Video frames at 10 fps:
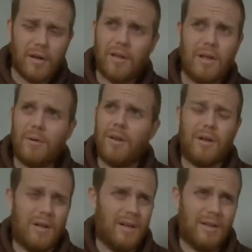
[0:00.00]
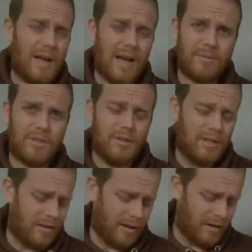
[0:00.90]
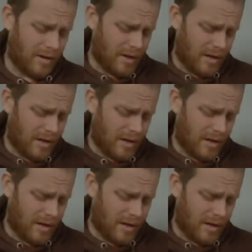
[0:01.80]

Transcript: They were like absolutely done.